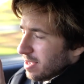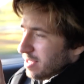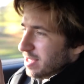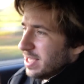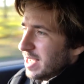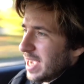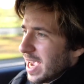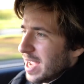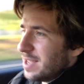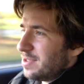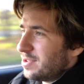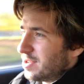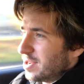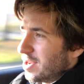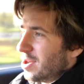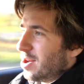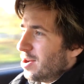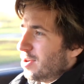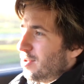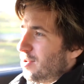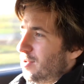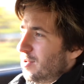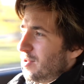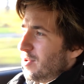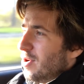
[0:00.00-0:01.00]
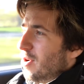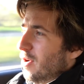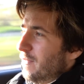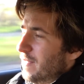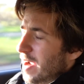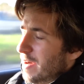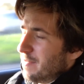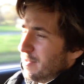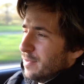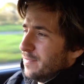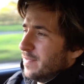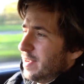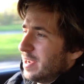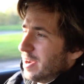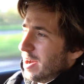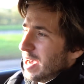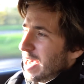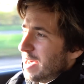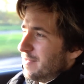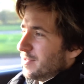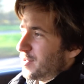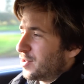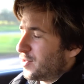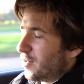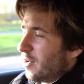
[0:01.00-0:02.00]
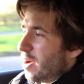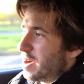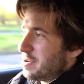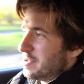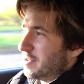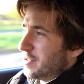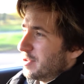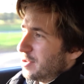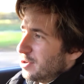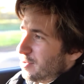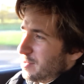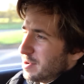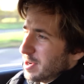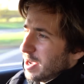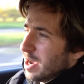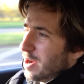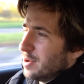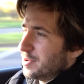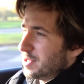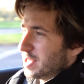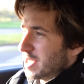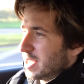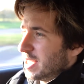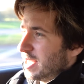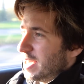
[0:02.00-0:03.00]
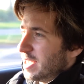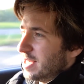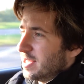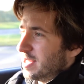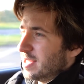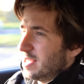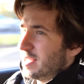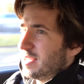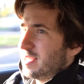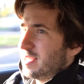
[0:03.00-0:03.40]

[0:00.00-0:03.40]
the end goal of everything I ever tried to do when I was a kid.